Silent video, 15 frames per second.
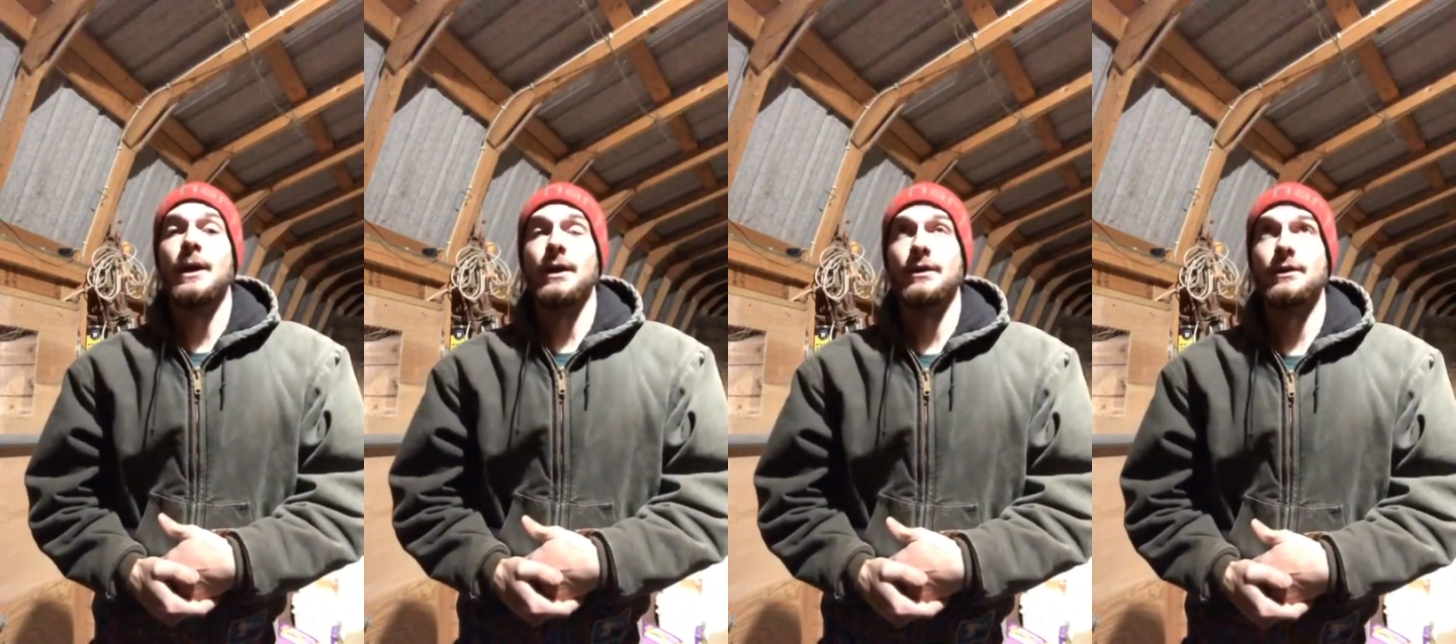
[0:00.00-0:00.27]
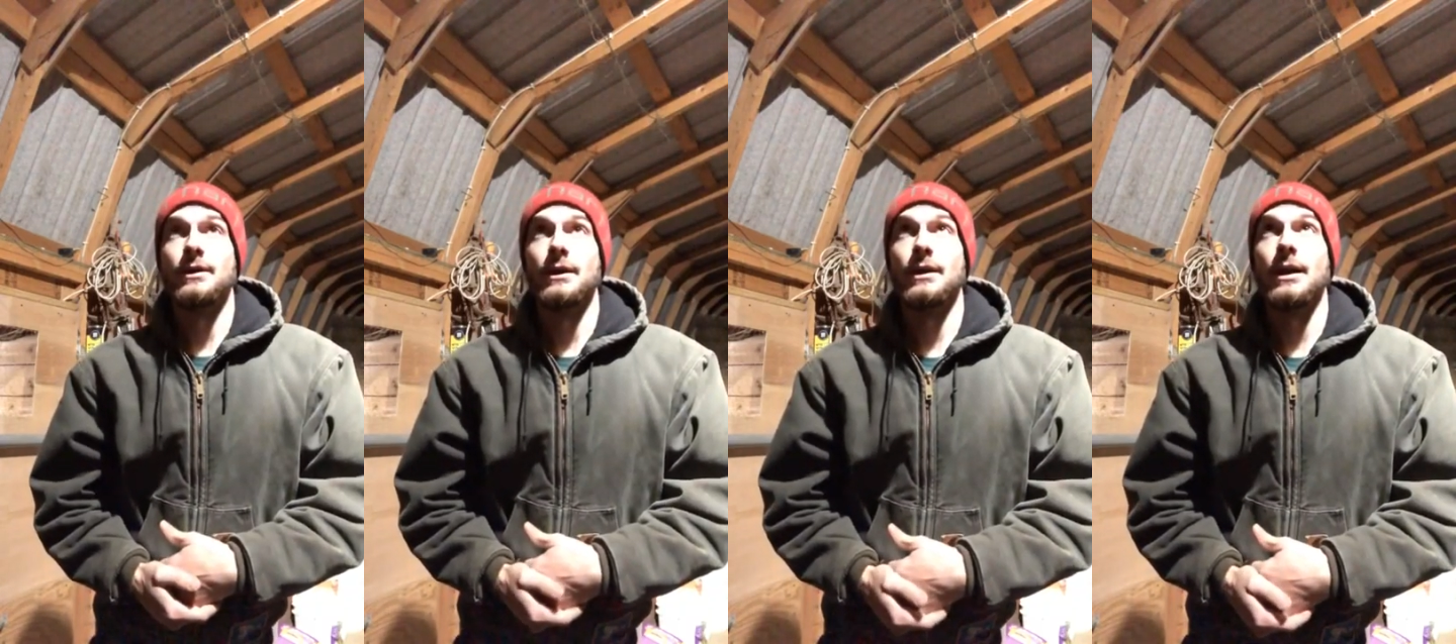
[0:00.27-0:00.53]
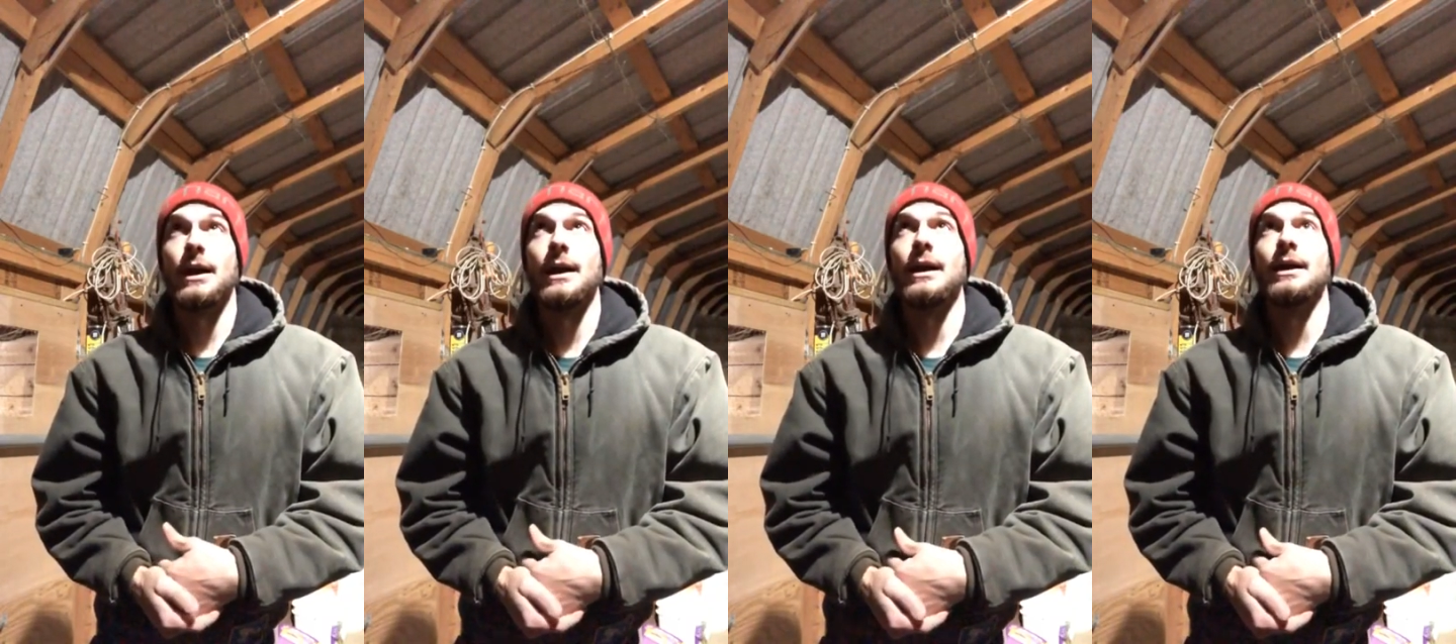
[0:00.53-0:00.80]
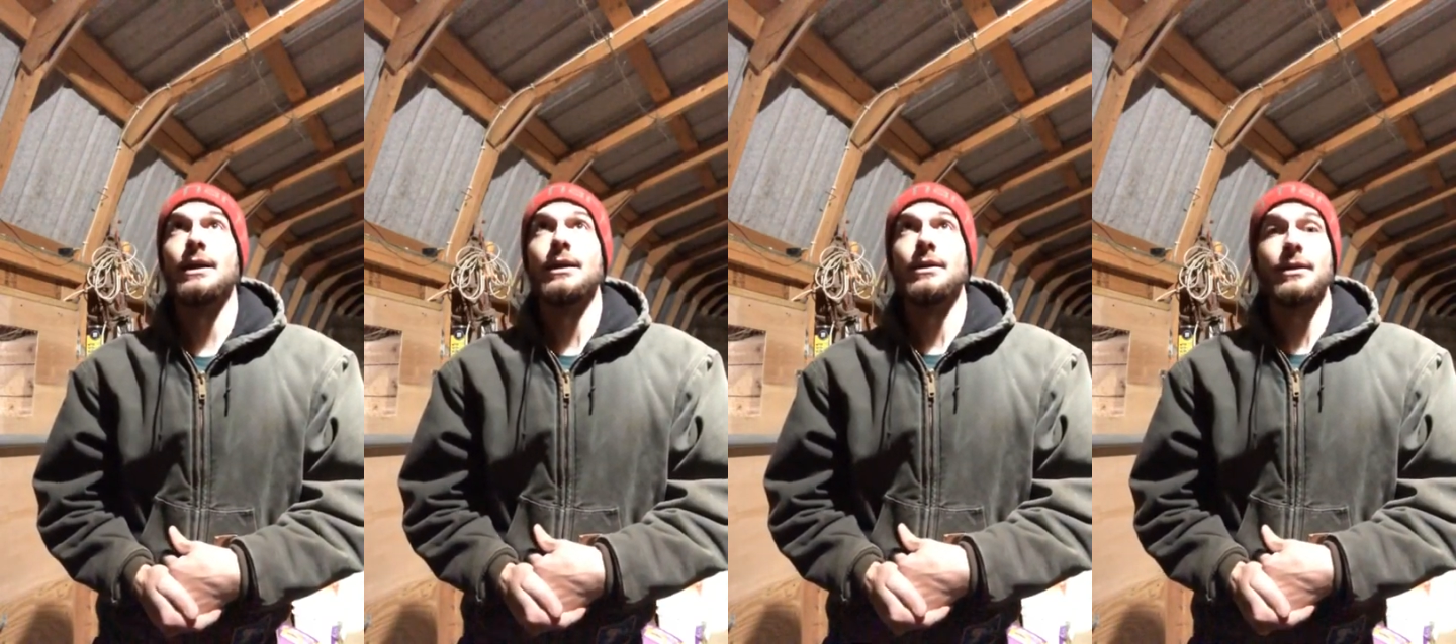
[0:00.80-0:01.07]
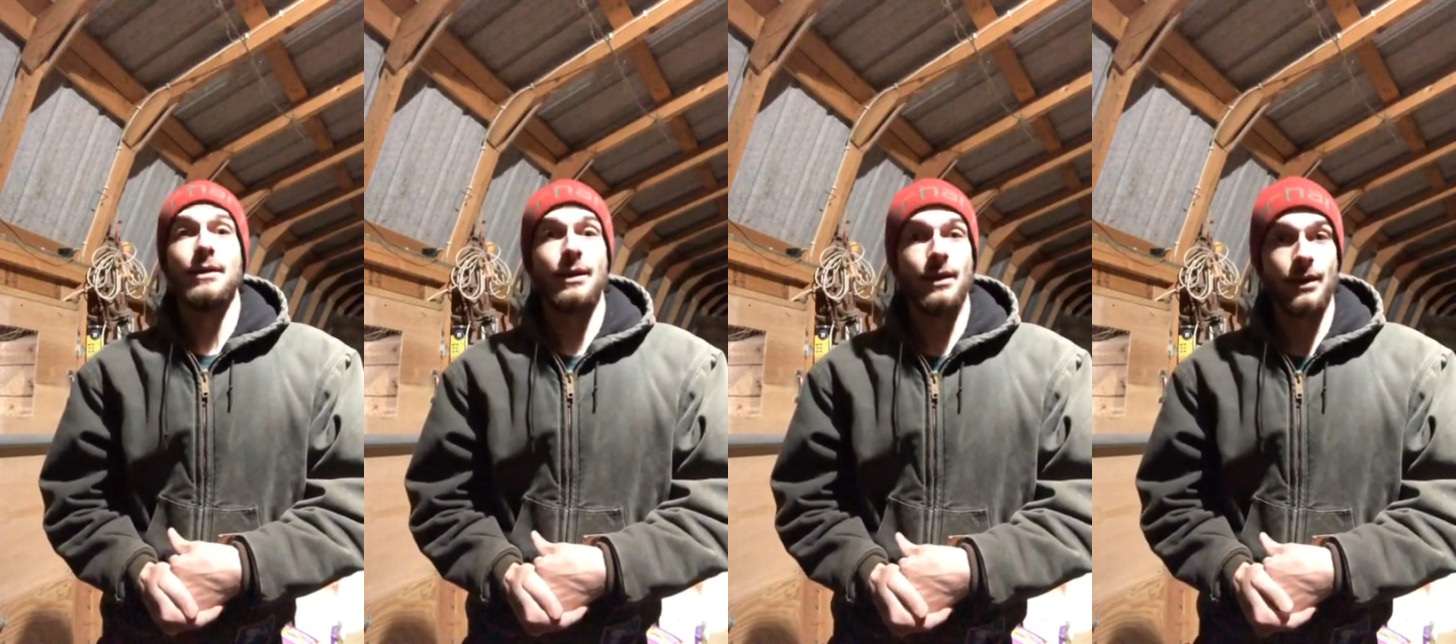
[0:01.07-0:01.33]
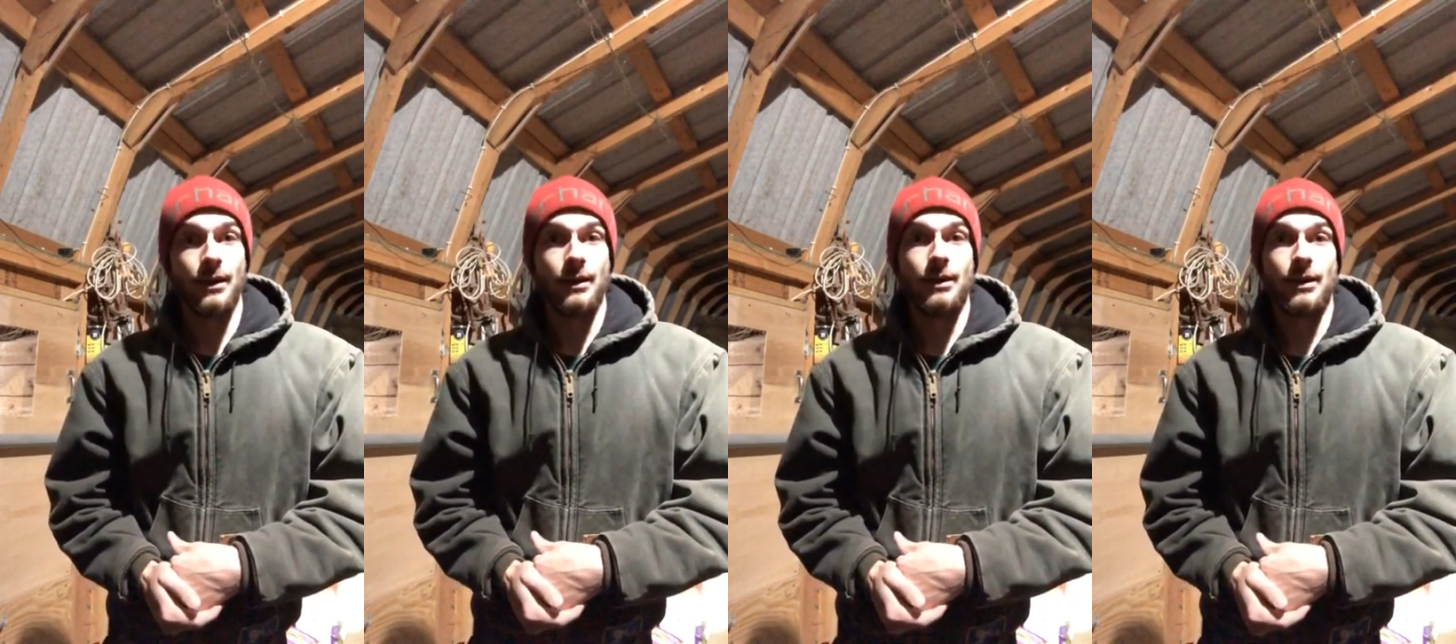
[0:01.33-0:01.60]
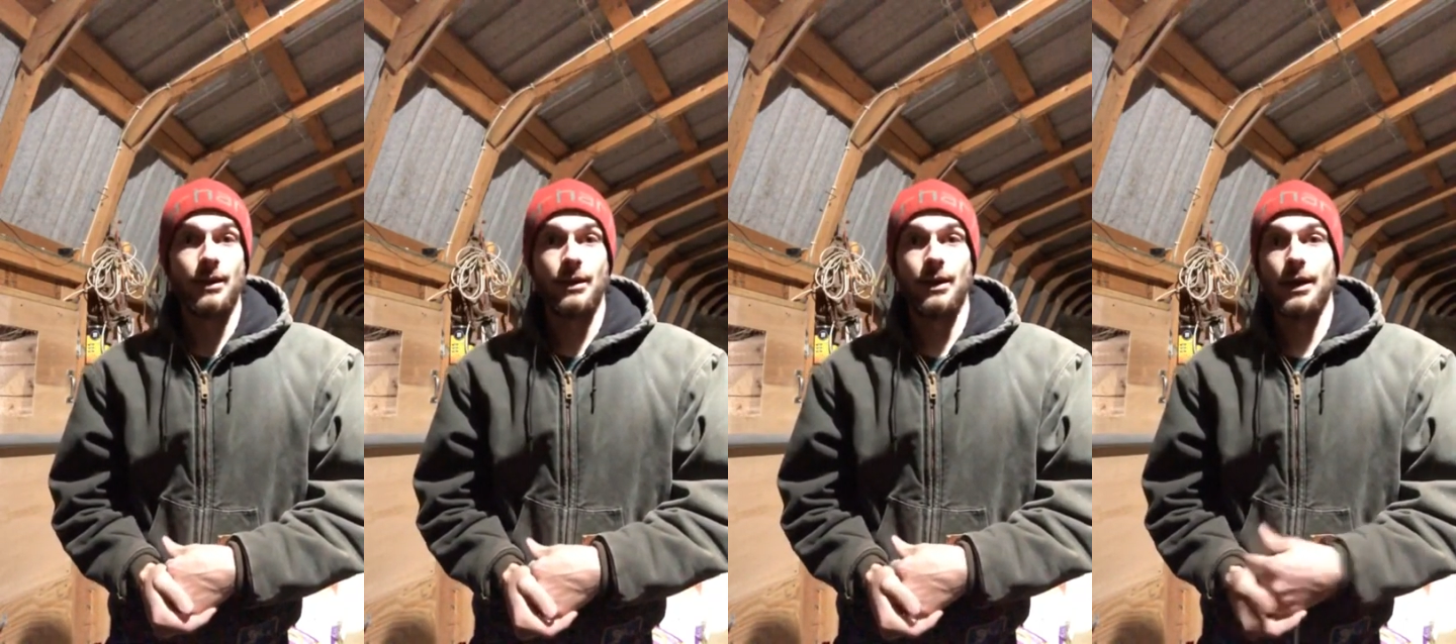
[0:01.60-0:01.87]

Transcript: until I think that